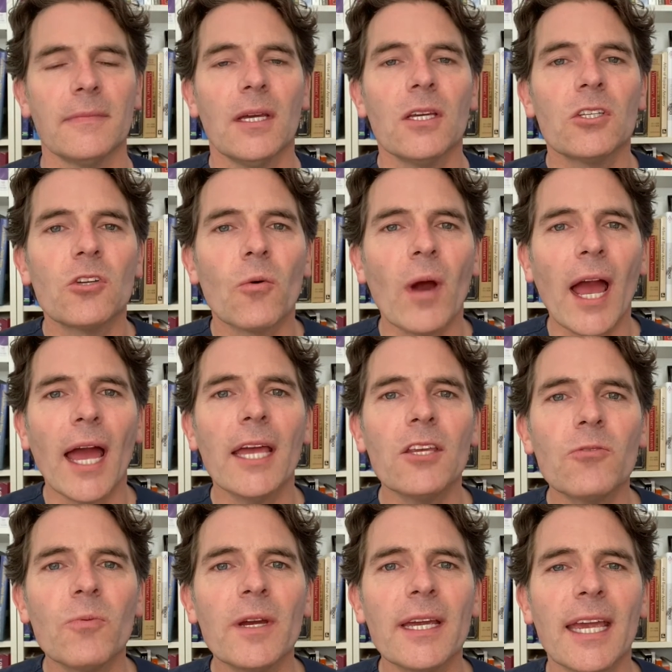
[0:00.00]
So
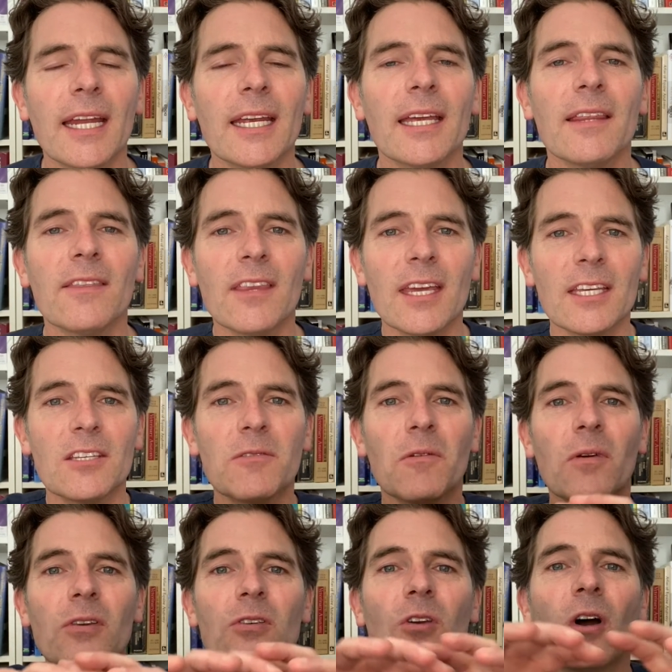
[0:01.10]
as we're getting this
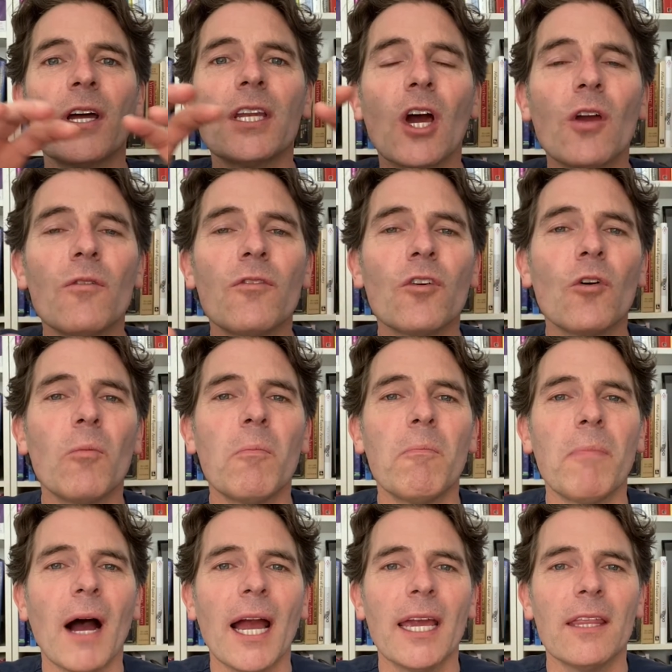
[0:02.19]
synovial
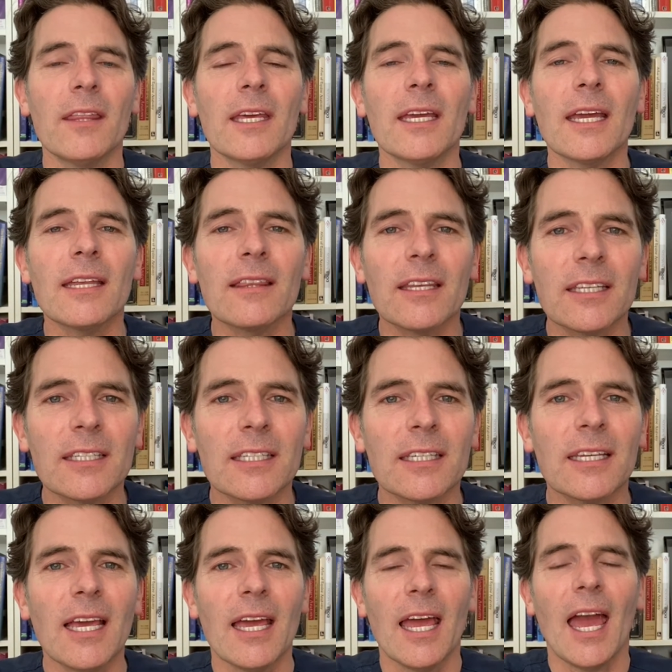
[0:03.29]
bathing, this
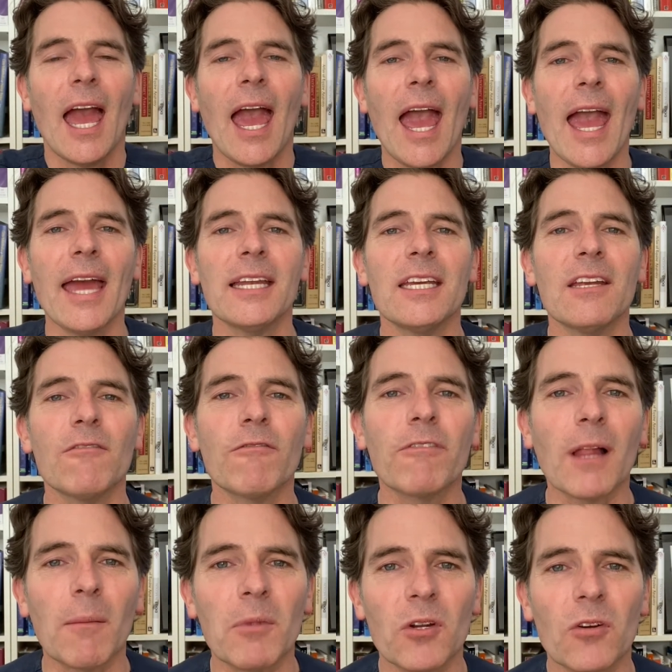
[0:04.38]

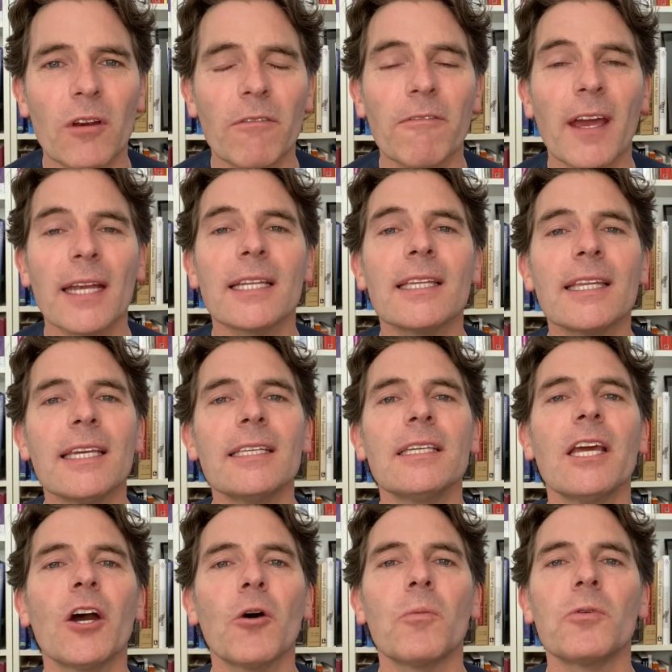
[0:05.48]
anti-inflammatory effect, this
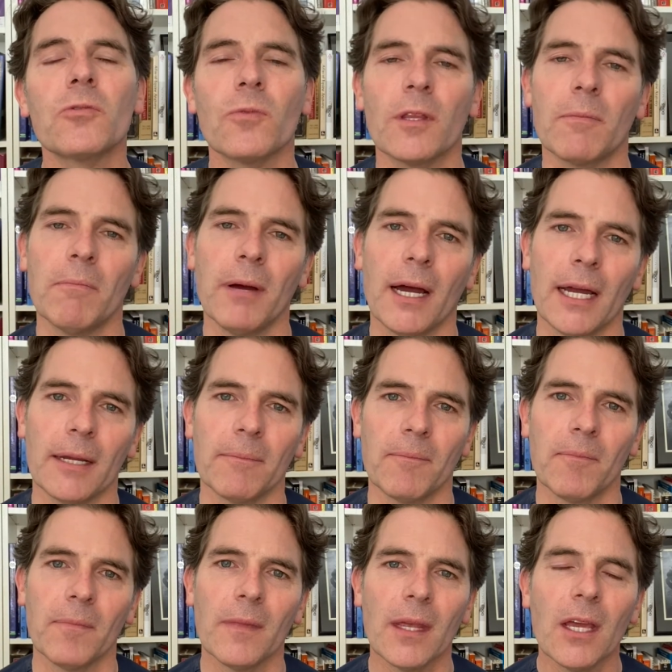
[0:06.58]
helps with pain.
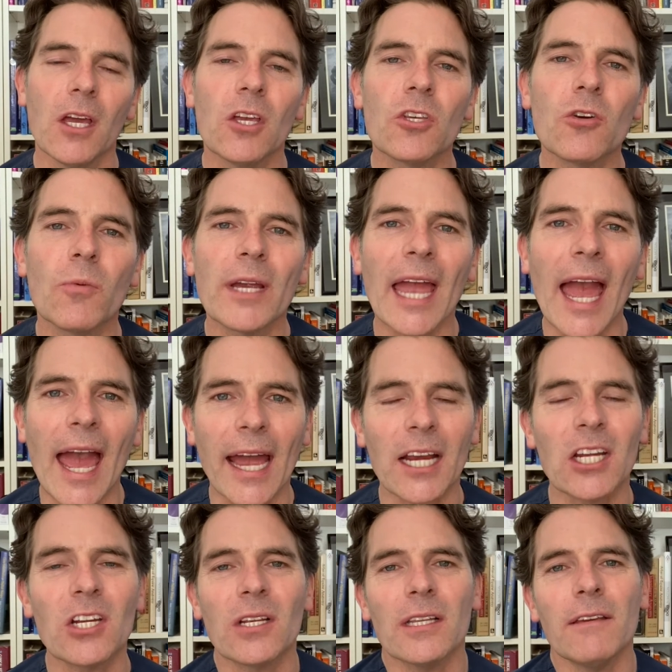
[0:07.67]
So we
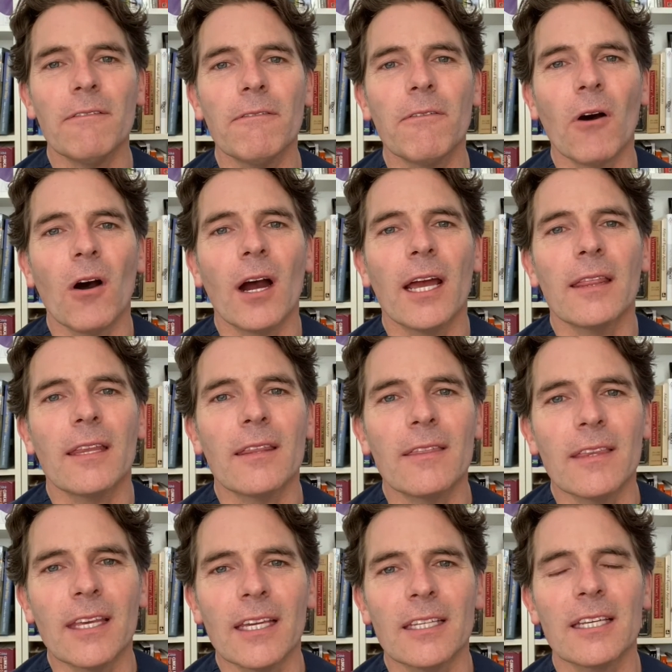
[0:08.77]
actually find that
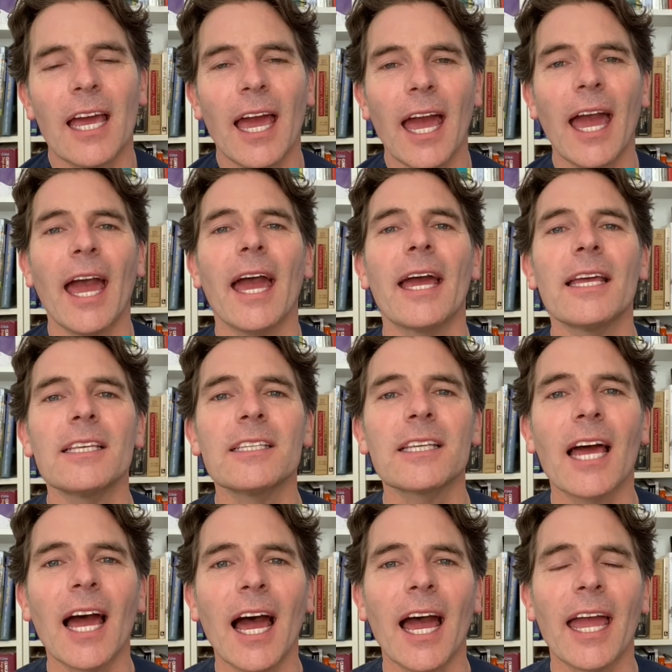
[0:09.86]
this has
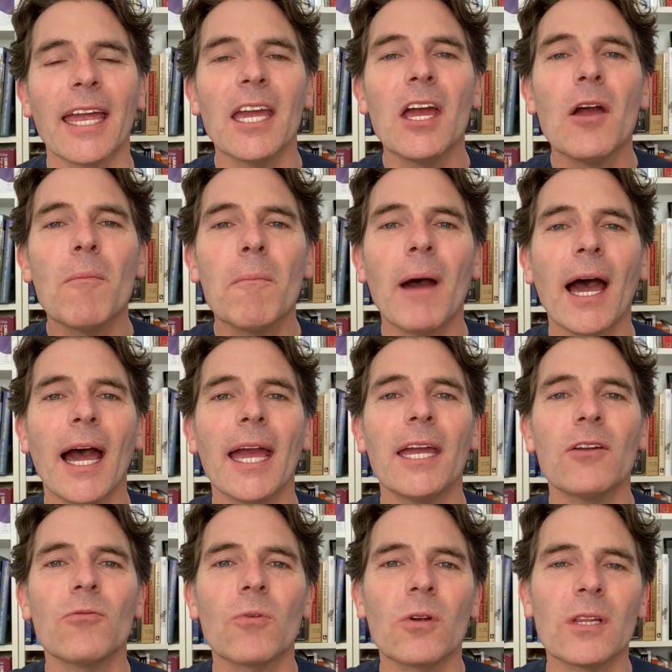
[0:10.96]
a
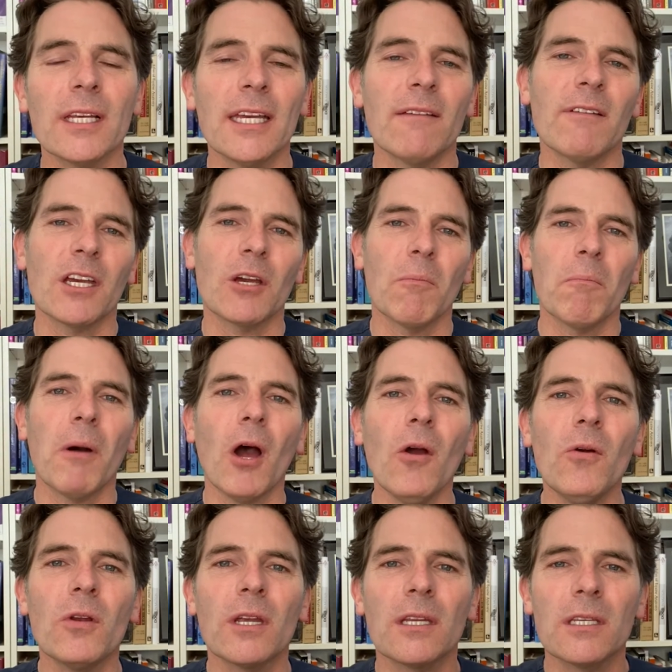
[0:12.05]
pain relieving
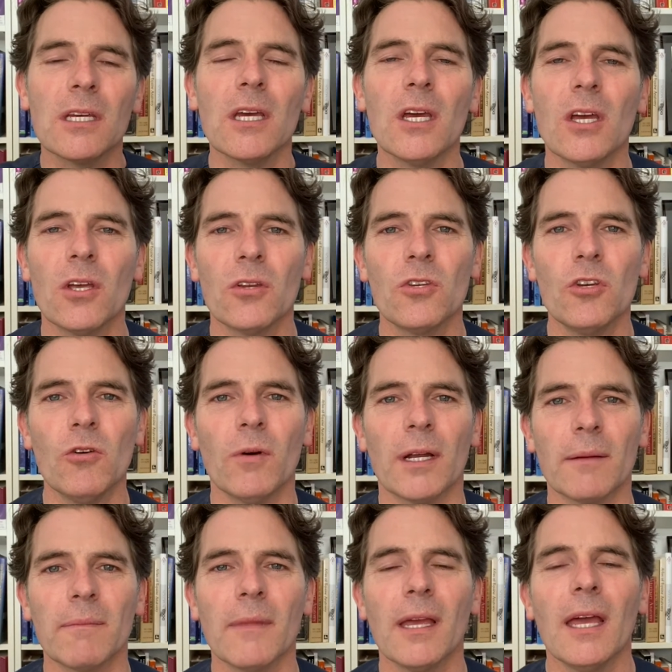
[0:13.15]
component to it.
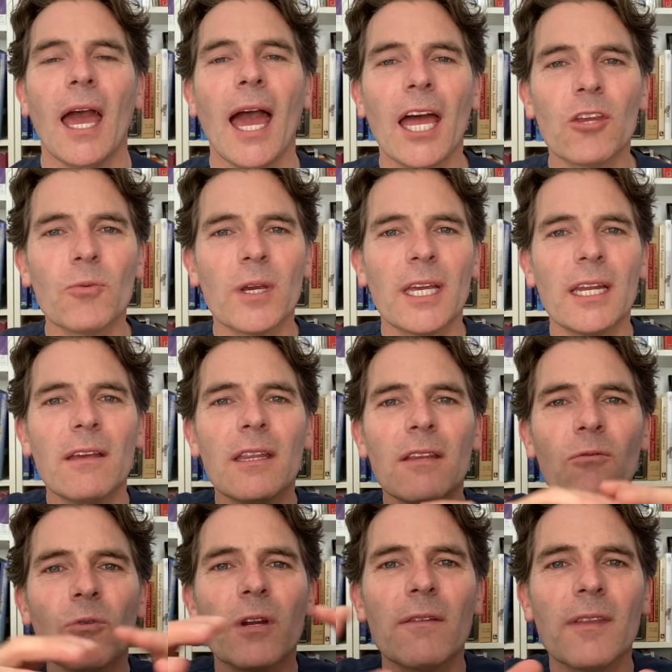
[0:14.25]
As we're getting
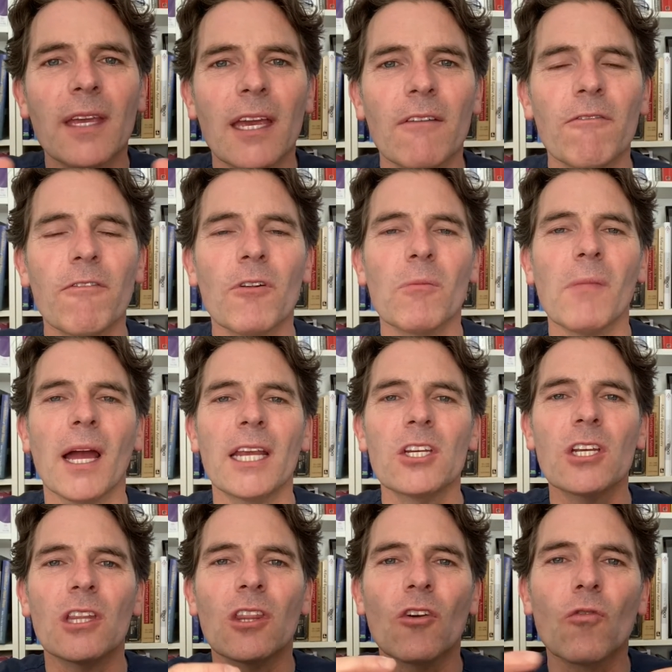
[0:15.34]
rid of the
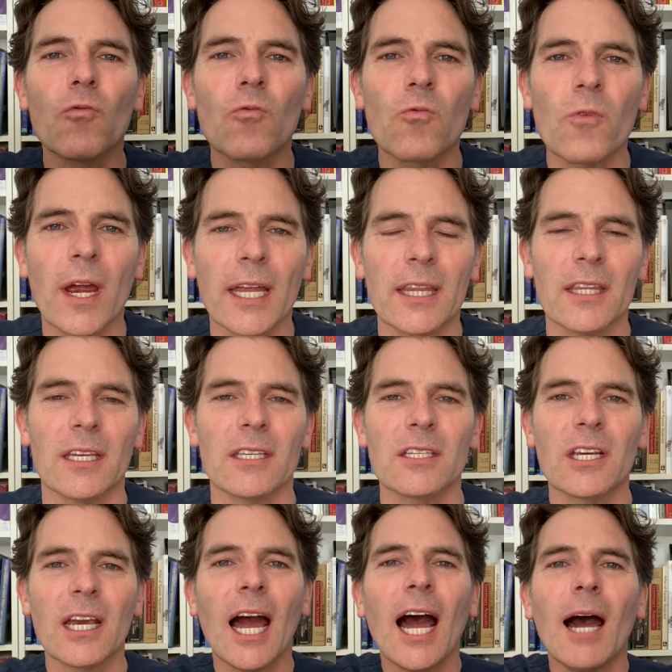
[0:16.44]
inflammation, the redness,
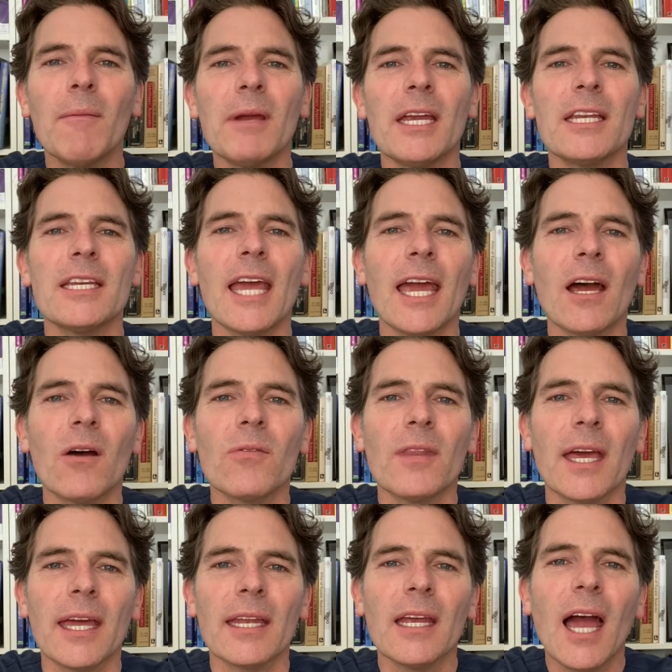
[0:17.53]
calming down
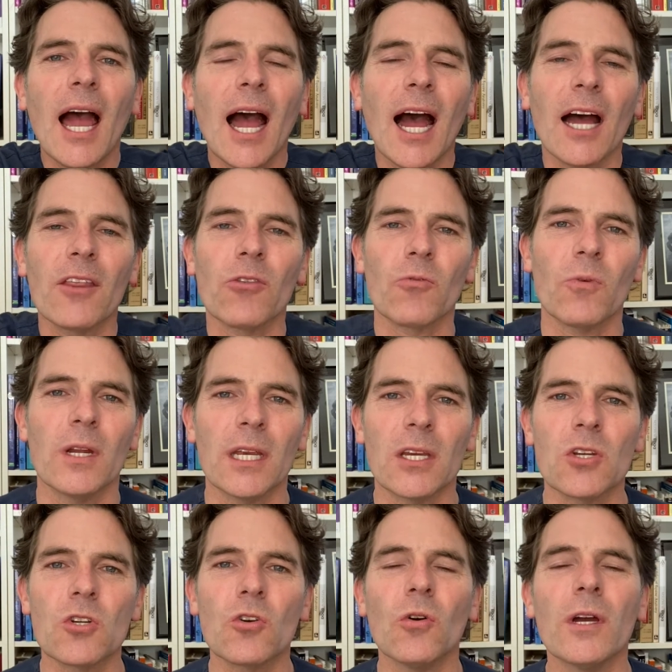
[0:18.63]
that arthritic
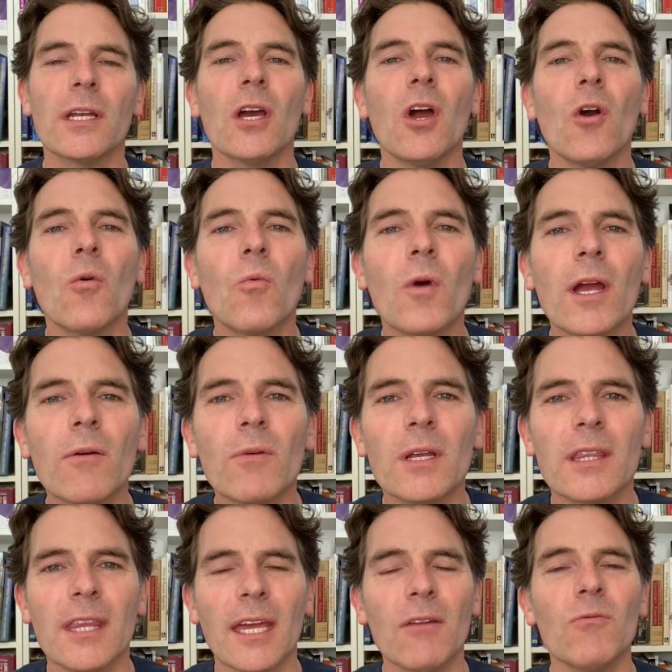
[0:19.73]
joint, we're
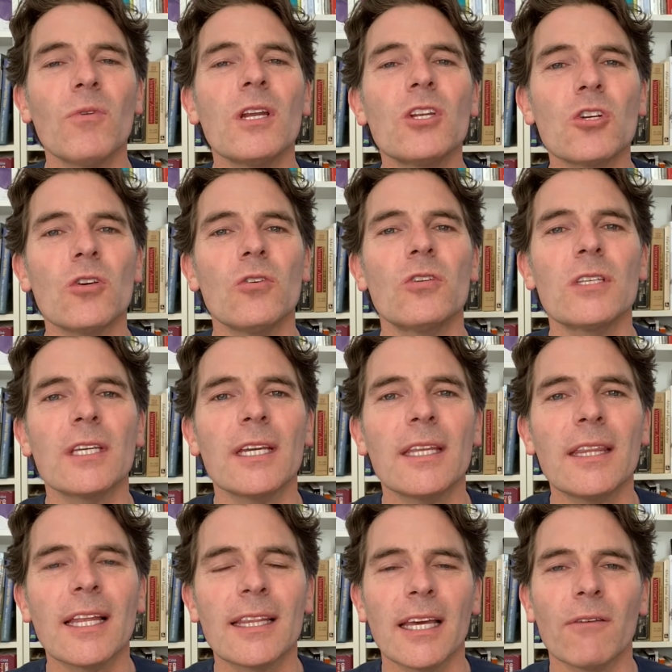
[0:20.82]
then reducing
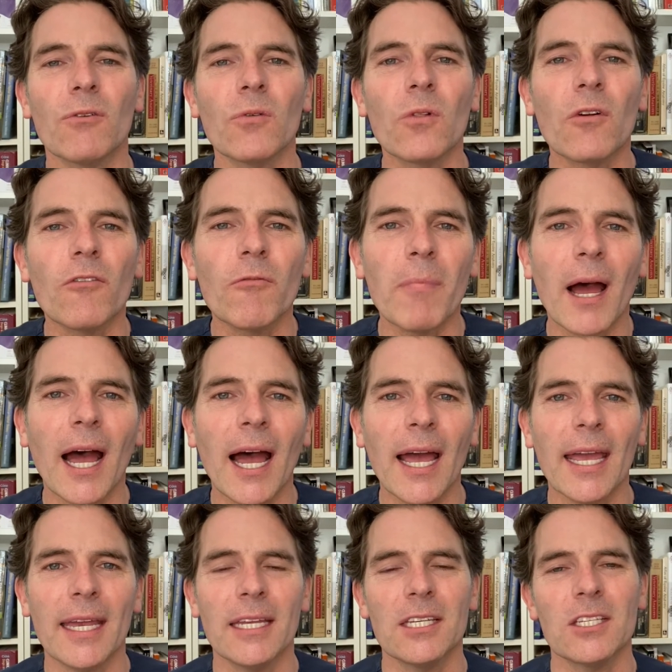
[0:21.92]
the level of
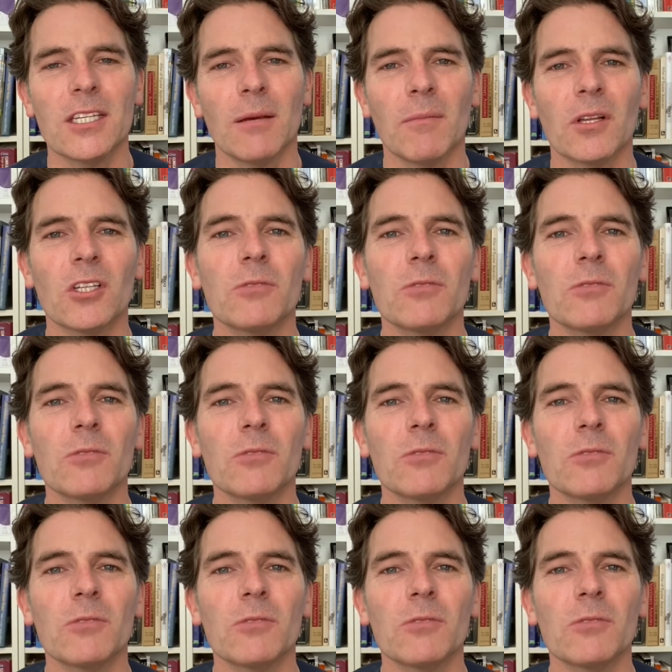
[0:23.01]
pain stimulus